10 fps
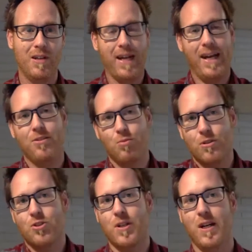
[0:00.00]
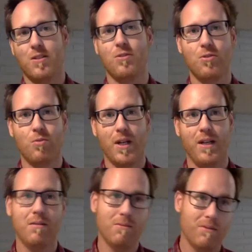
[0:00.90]
As we're trying to lose
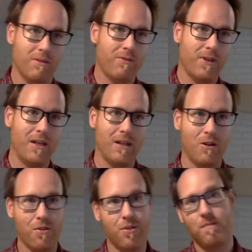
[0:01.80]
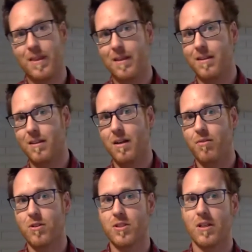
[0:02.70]
weight, find health, love
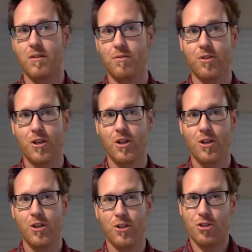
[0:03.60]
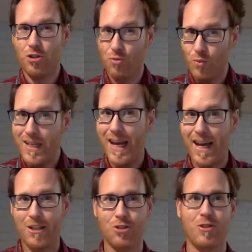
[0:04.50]
ourselves, do we
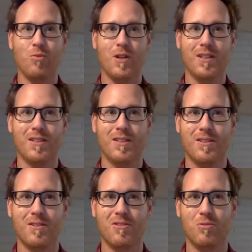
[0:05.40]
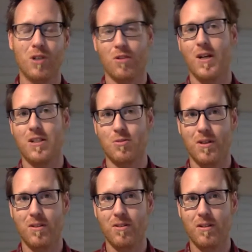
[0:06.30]
actually want what Christ
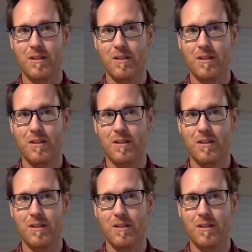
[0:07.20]
wants?